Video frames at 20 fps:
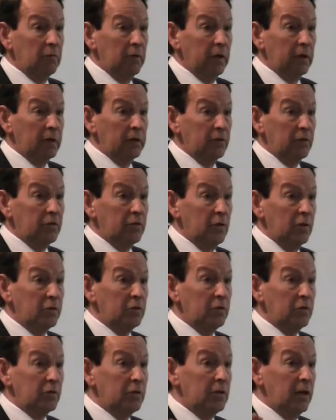read their
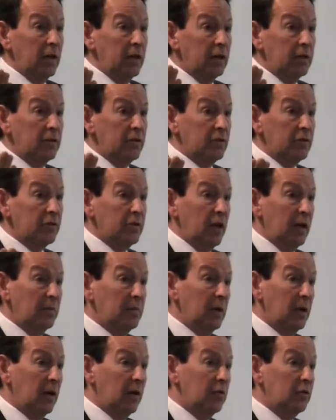social studies
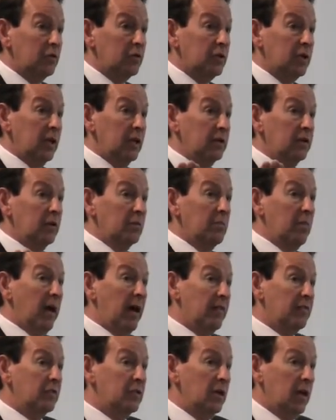assignment, understand their
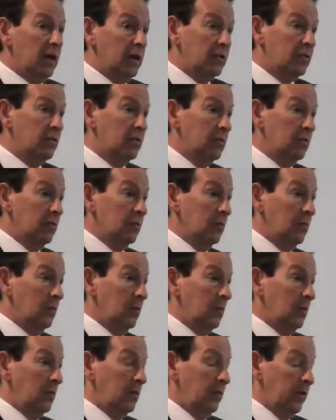math text,
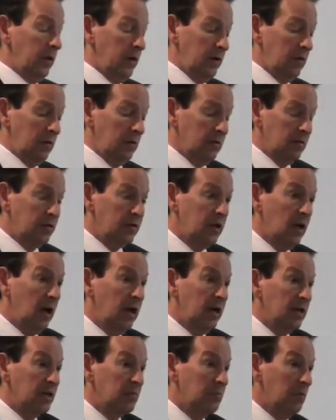or their
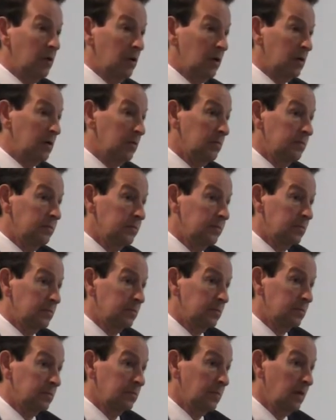science book.
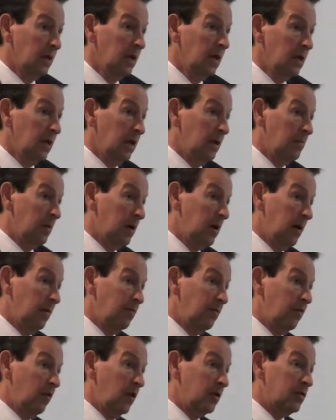They
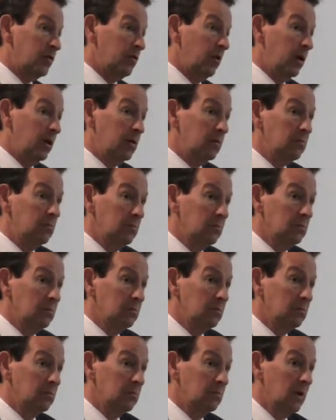become frustrated.
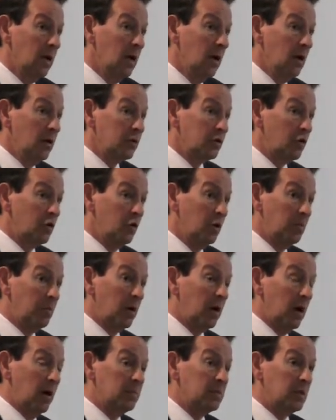School
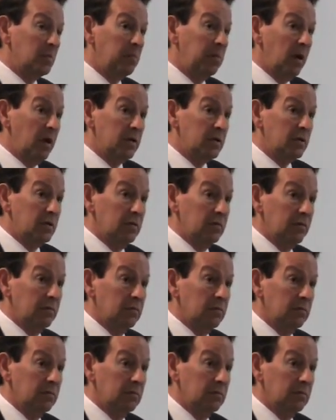becomes a place of